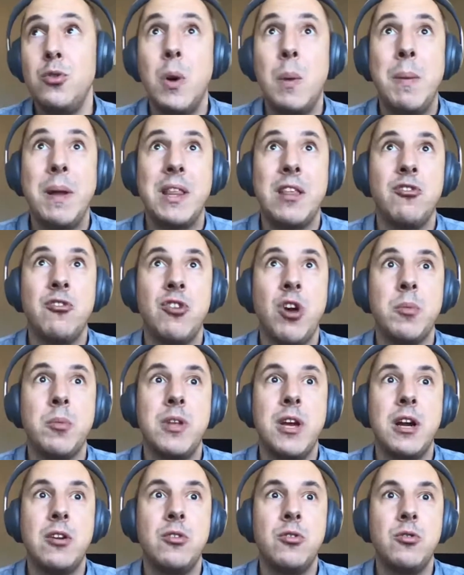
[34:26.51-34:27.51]
do a better
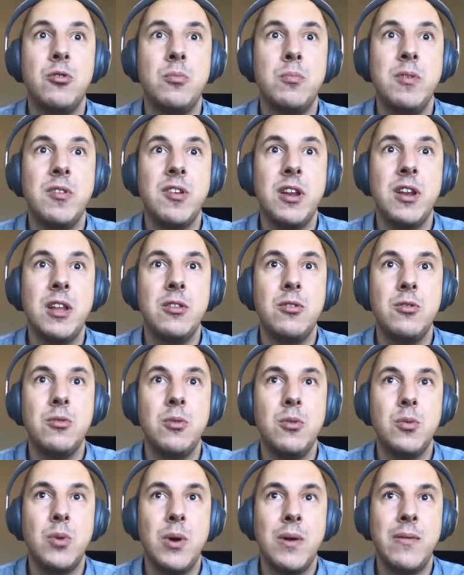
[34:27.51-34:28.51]
job there to basically
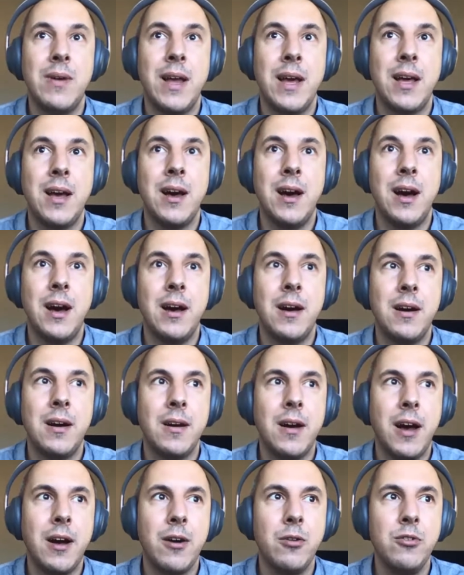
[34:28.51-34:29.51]
to have like
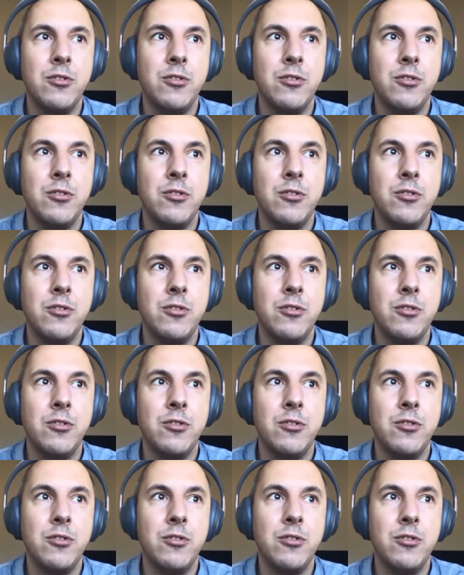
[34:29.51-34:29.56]
a